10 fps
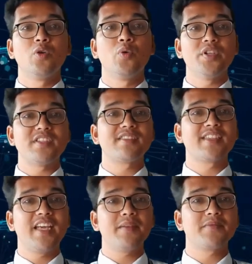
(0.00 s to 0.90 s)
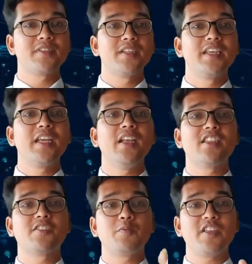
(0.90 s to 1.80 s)
which is kept
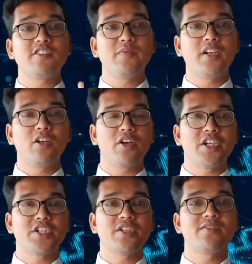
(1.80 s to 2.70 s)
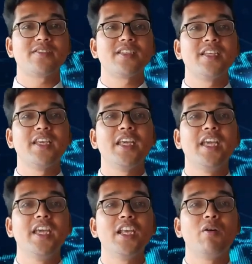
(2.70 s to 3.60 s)
in specific locations
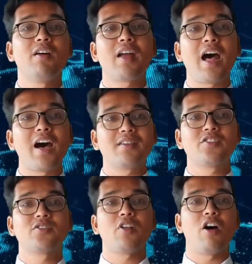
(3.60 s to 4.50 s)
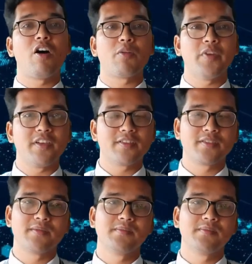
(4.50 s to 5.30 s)
in our Earth's orbit.